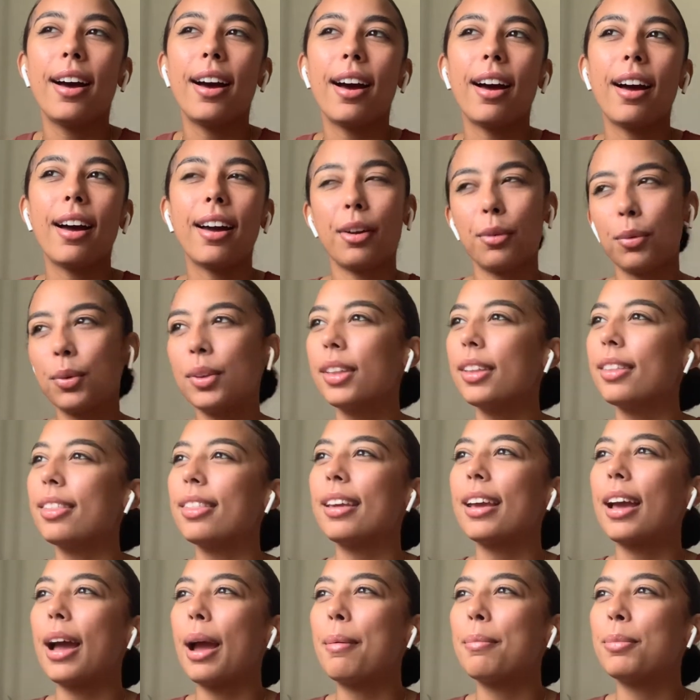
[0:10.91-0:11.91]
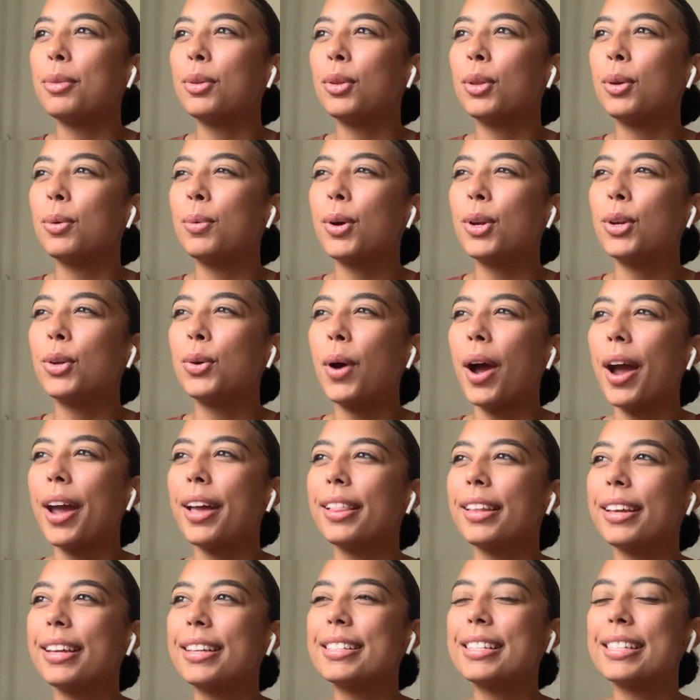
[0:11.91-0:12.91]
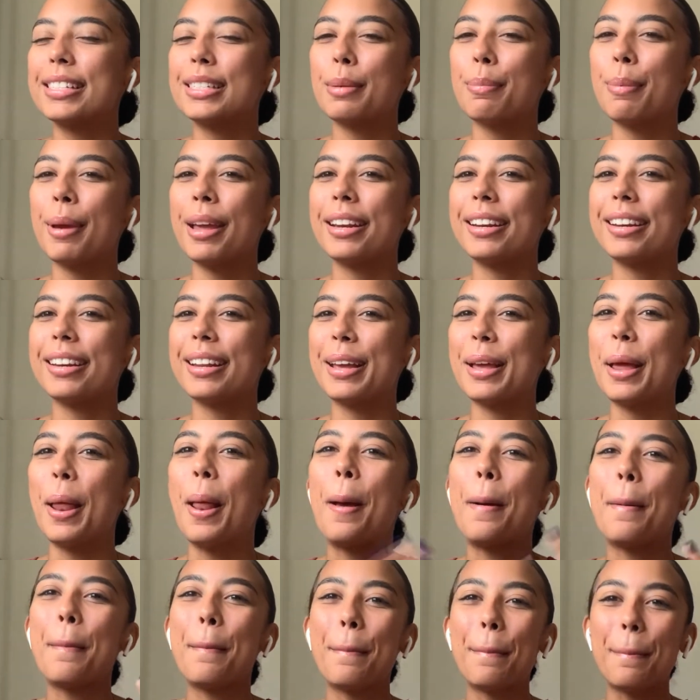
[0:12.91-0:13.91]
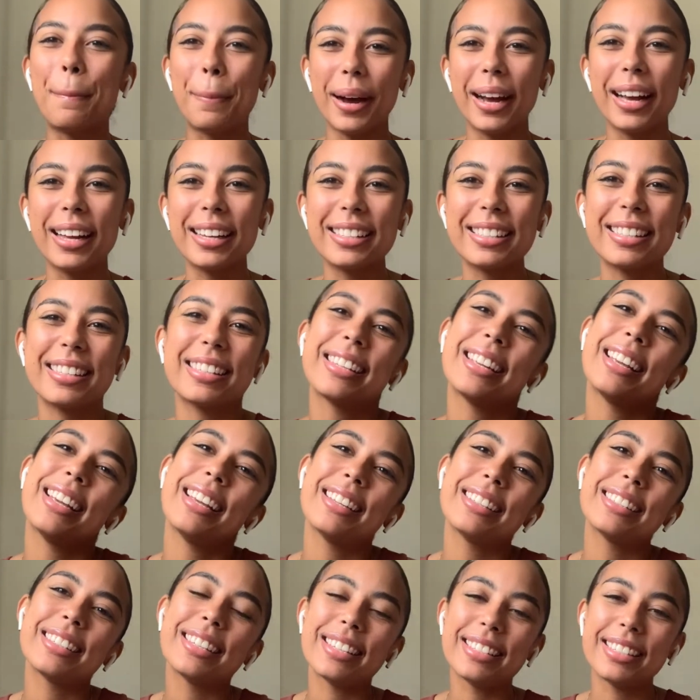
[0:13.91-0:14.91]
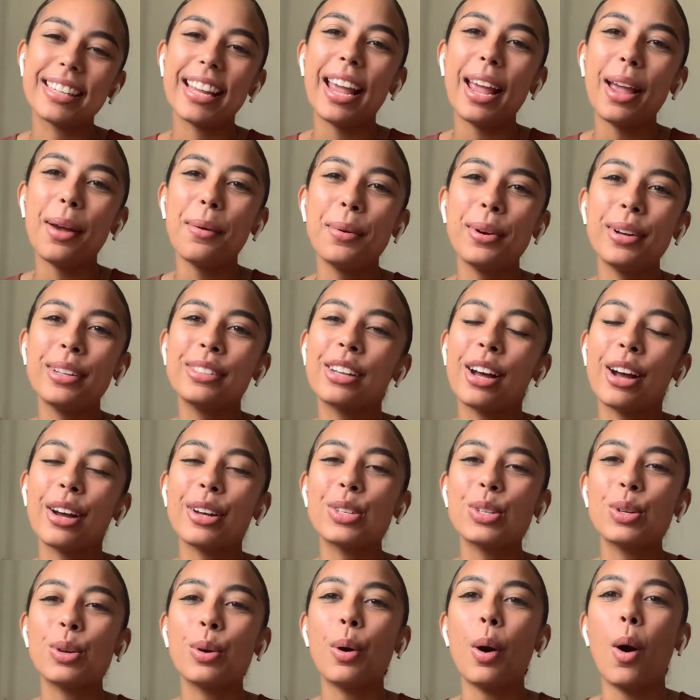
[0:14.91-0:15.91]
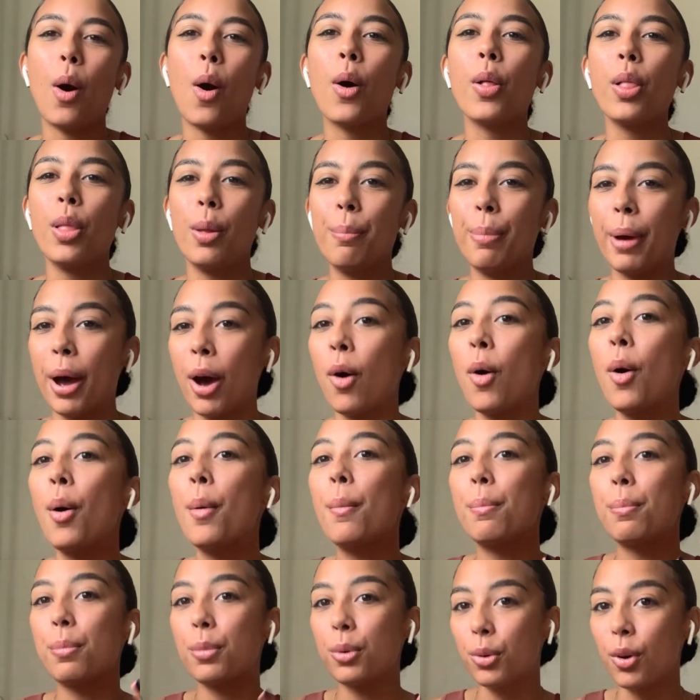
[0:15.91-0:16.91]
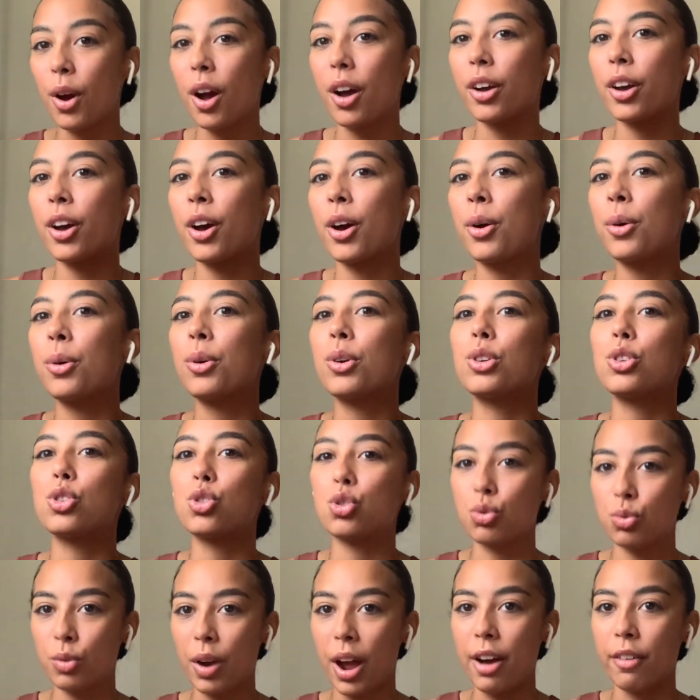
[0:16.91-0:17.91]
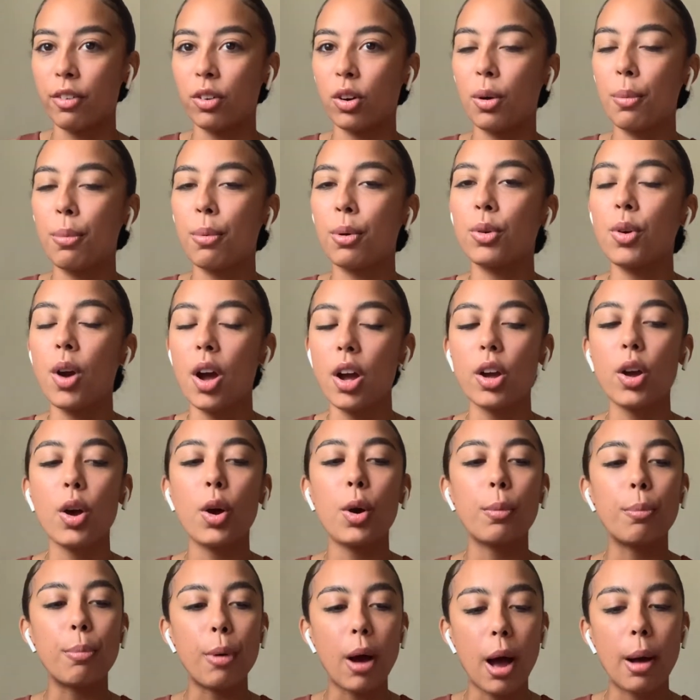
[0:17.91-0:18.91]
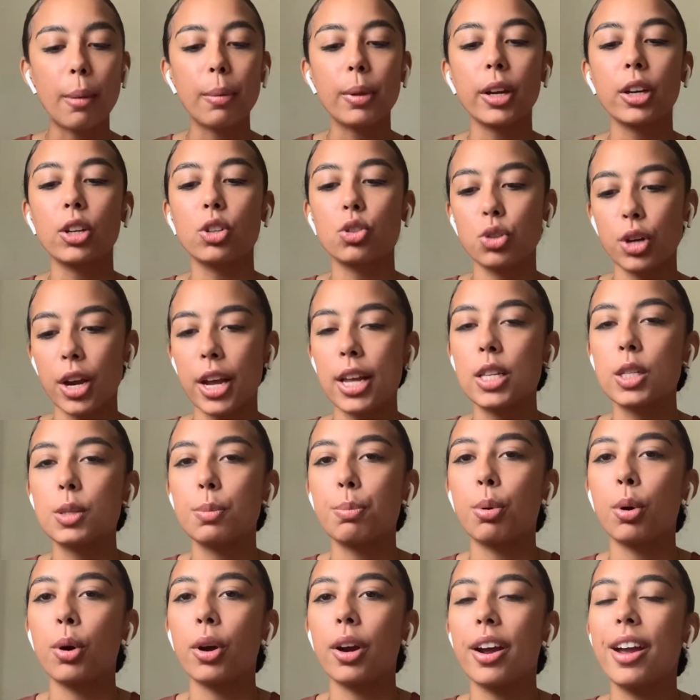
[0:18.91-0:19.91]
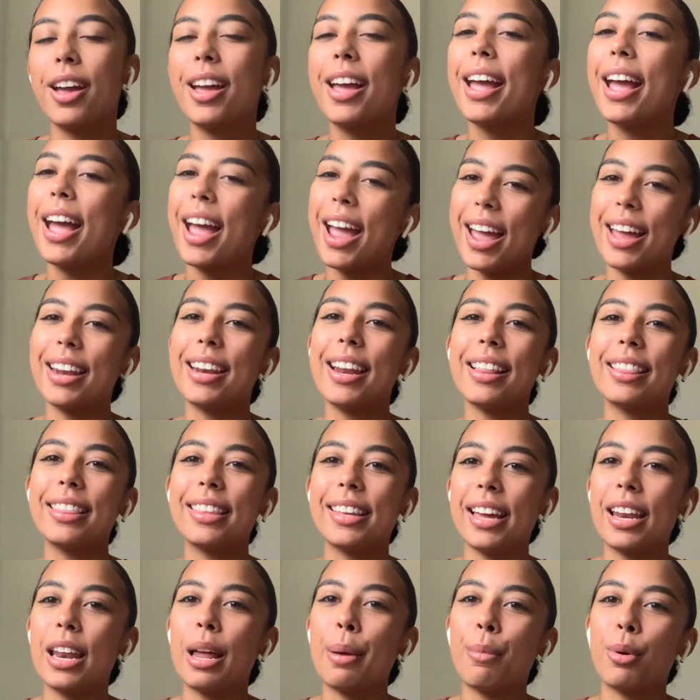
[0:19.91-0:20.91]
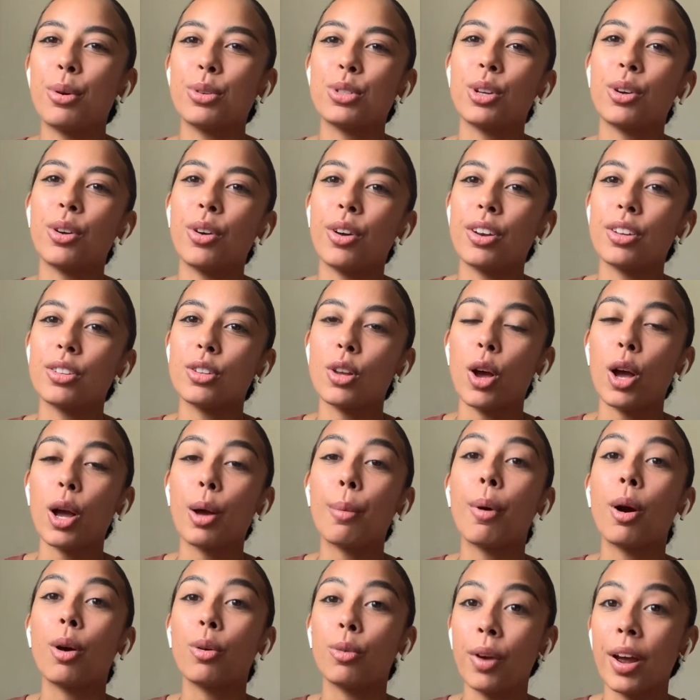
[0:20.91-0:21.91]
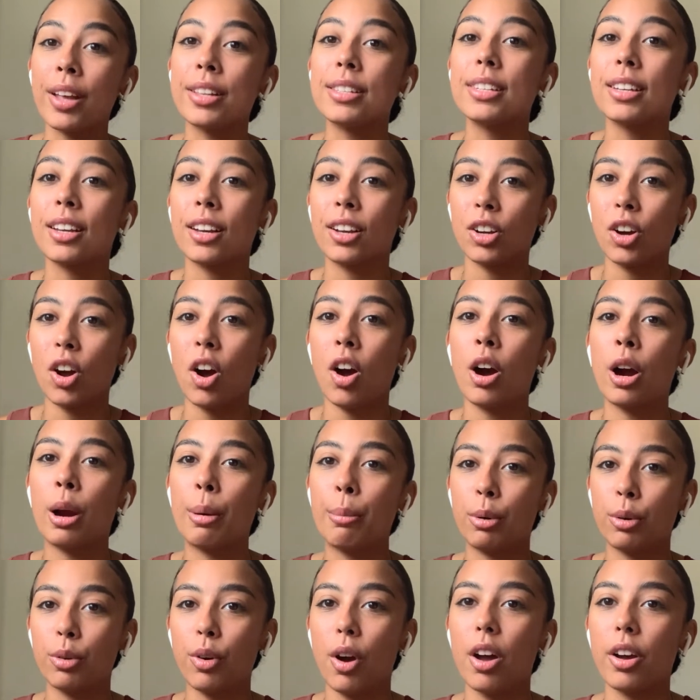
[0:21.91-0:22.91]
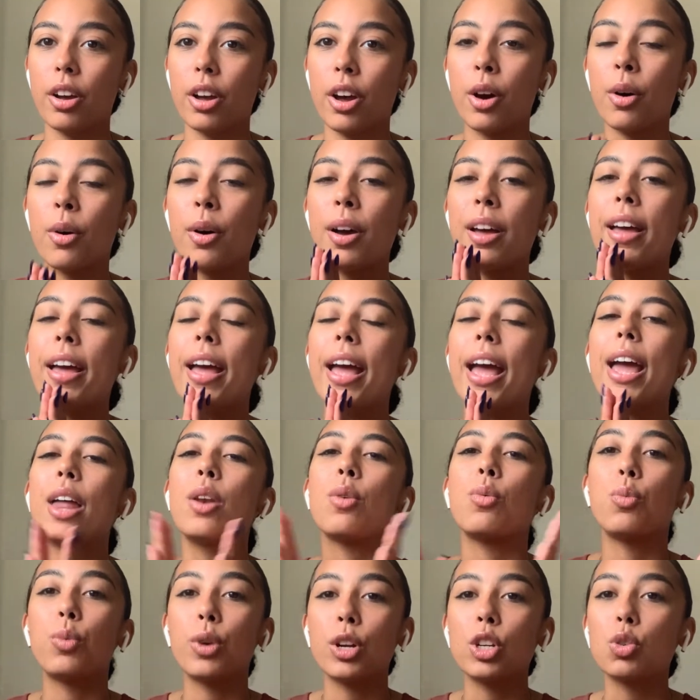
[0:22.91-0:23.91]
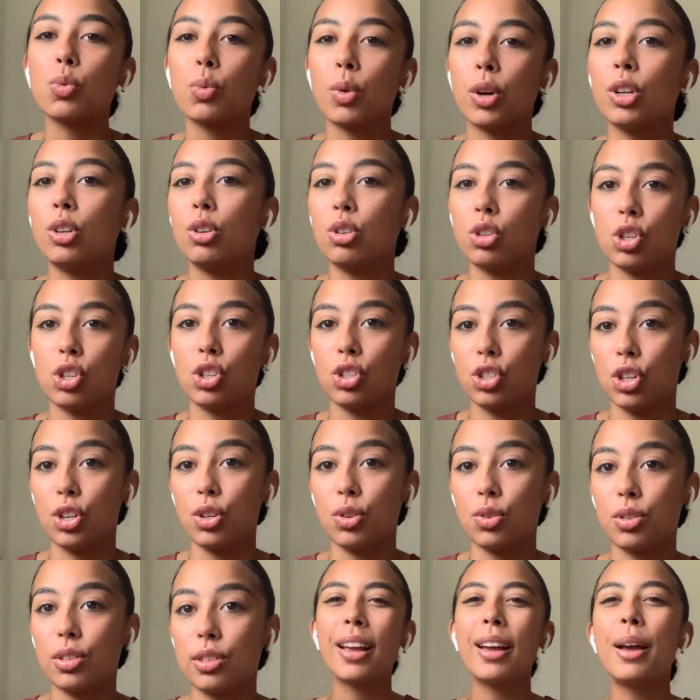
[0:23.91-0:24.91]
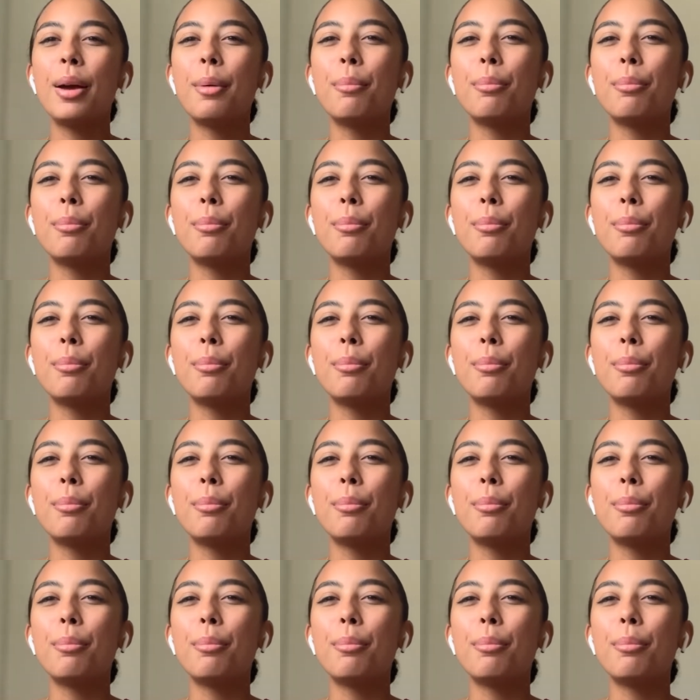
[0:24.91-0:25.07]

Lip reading: I really think I'm the only one who highly anticipated it, but today I want to talk to you all about Morocco travel, Morocco public transport, and at the end I'm also going to talk about renting a car in Morocco and which one you should choose.